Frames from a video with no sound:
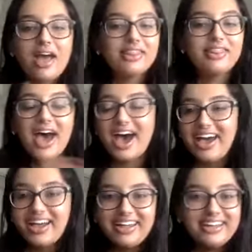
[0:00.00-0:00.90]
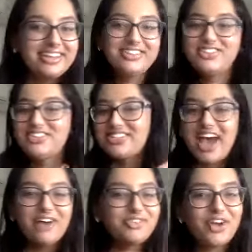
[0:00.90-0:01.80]
that is just
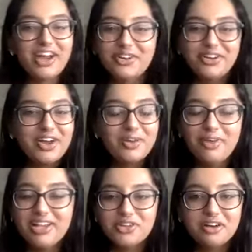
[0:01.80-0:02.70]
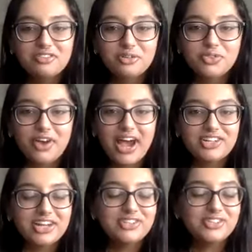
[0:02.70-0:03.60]
after I learned how to make sauce from
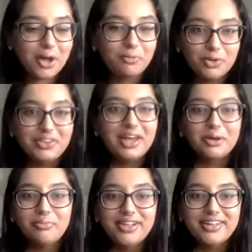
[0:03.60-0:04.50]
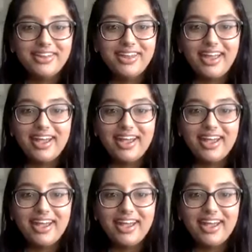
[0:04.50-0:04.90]
scratch, I stopped doing that completely.